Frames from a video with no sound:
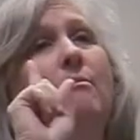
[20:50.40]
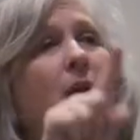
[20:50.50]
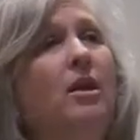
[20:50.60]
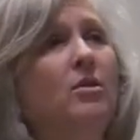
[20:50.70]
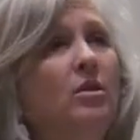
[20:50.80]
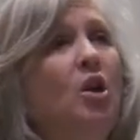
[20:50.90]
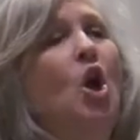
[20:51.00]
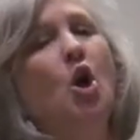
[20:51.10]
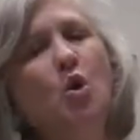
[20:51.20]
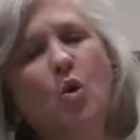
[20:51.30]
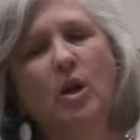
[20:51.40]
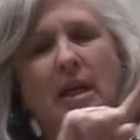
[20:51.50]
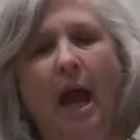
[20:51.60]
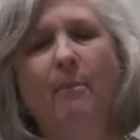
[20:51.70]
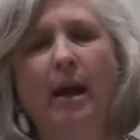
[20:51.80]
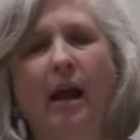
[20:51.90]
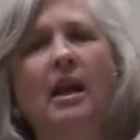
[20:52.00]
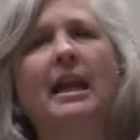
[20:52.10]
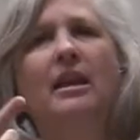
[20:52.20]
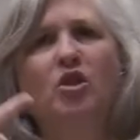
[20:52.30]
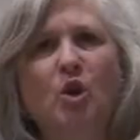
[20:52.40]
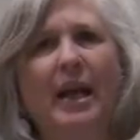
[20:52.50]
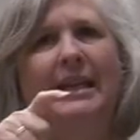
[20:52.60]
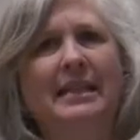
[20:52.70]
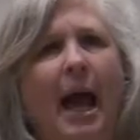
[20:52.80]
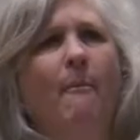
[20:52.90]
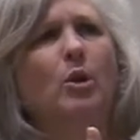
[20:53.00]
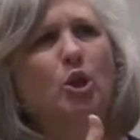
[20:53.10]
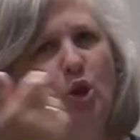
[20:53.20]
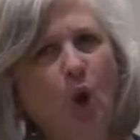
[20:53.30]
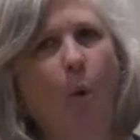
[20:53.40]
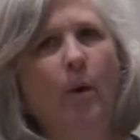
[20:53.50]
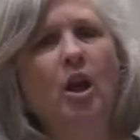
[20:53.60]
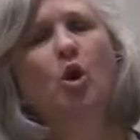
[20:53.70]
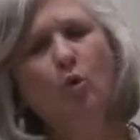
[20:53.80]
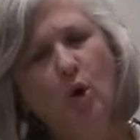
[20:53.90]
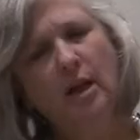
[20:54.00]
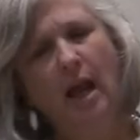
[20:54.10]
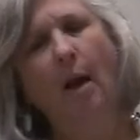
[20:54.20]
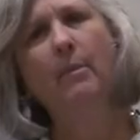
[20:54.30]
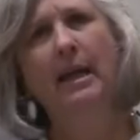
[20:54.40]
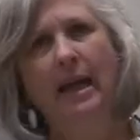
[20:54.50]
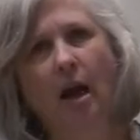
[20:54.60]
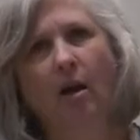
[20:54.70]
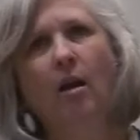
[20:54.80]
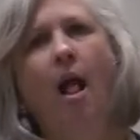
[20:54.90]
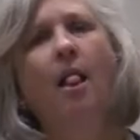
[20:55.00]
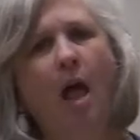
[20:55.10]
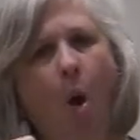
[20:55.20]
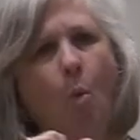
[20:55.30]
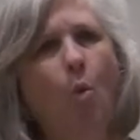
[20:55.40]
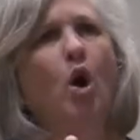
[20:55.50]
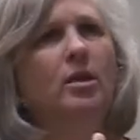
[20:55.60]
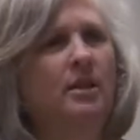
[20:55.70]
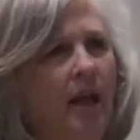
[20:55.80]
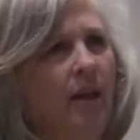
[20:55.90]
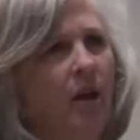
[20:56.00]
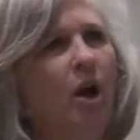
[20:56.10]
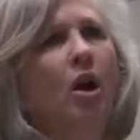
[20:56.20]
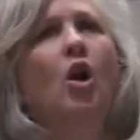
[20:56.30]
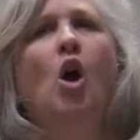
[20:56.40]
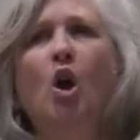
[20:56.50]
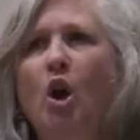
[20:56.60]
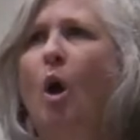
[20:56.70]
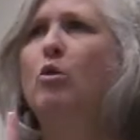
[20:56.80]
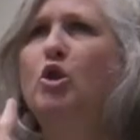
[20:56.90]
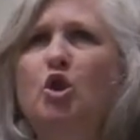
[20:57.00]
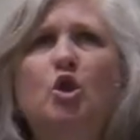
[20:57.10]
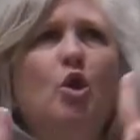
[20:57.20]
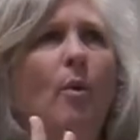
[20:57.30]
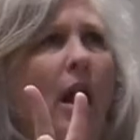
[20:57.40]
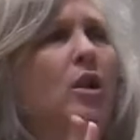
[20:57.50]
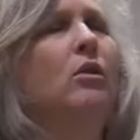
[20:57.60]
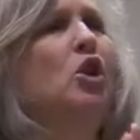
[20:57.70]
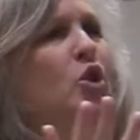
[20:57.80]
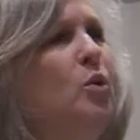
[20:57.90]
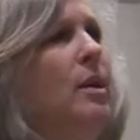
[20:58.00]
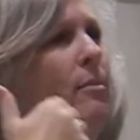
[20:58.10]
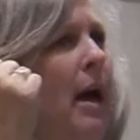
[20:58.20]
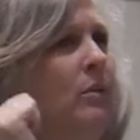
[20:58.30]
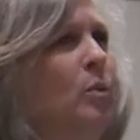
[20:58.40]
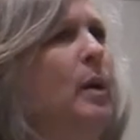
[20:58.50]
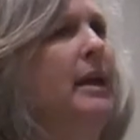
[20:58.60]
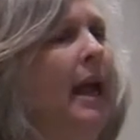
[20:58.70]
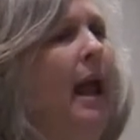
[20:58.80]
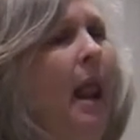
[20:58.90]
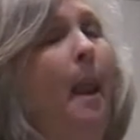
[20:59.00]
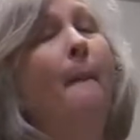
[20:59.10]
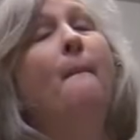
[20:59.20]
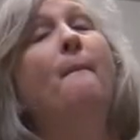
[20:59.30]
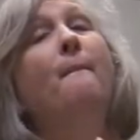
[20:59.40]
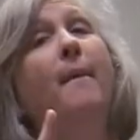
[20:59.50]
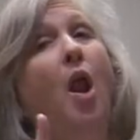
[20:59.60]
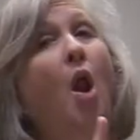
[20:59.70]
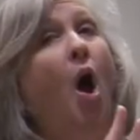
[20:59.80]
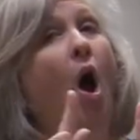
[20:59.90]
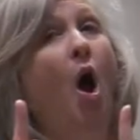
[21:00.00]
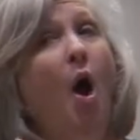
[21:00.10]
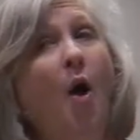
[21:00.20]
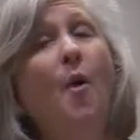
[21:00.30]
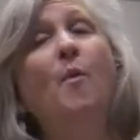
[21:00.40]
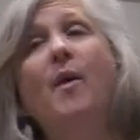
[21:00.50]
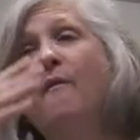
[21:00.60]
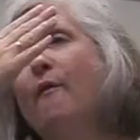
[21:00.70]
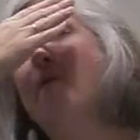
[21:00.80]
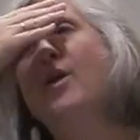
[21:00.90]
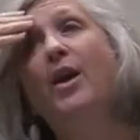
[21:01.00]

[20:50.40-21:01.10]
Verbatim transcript: down here when it's time to go soul winning. Get here, and let's work together. Go 2 by 2 and do the best we can. But also, we have forgotten about the great